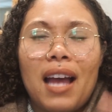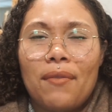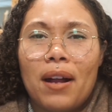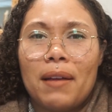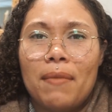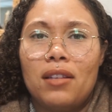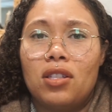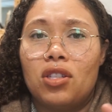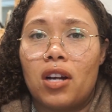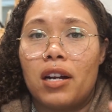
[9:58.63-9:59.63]
I recommend
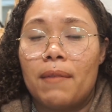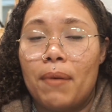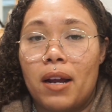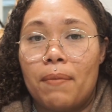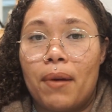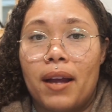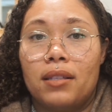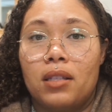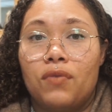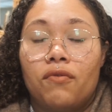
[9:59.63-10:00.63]
to start comparing
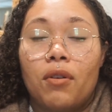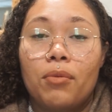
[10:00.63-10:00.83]
prices from